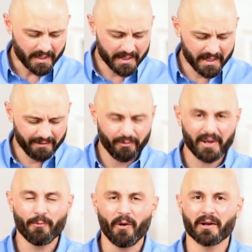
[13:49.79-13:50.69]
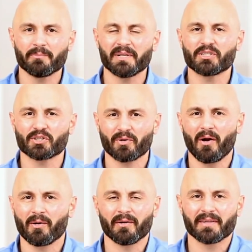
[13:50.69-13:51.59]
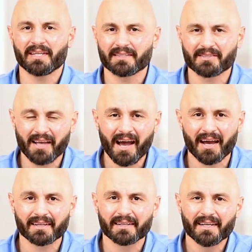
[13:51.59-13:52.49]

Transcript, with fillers: if we want to be strong on the inside.